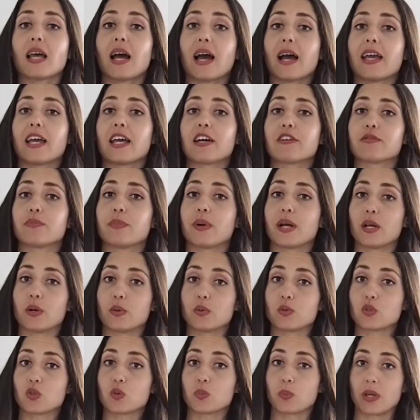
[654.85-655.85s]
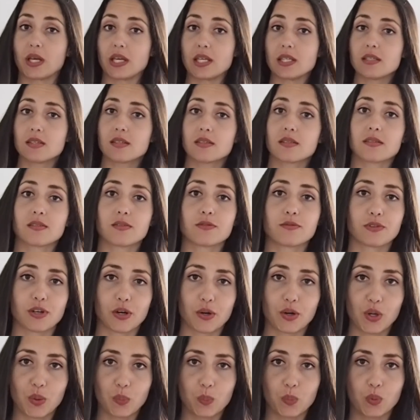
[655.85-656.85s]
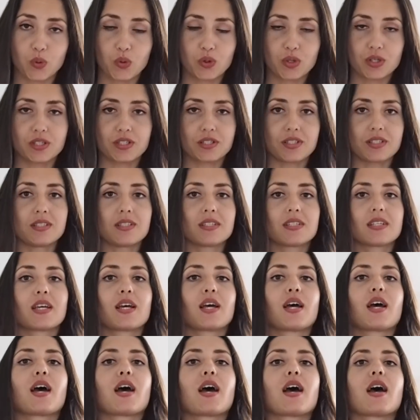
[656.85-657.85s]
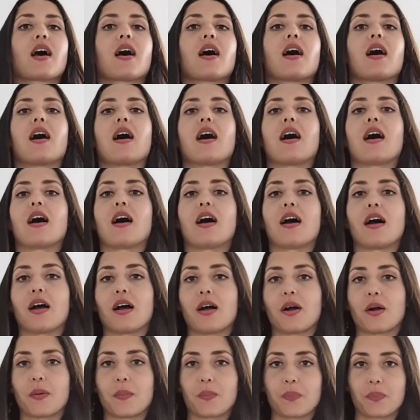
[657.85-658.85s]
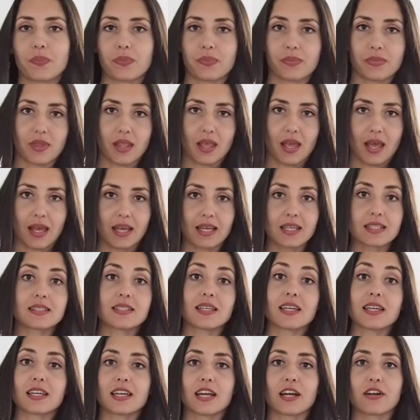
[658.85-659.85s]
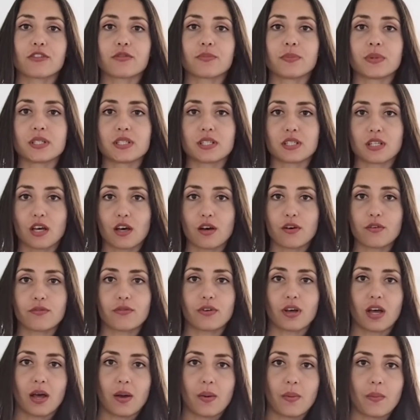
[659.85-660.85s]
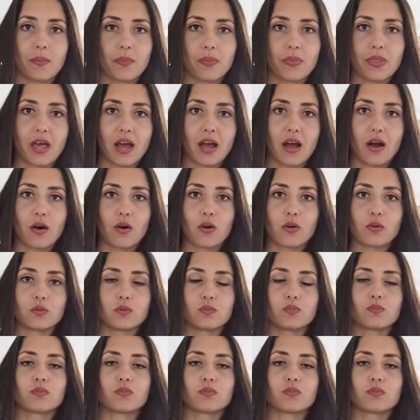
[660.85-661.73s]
I have my own space. Very important. I can take care of myself. I'm now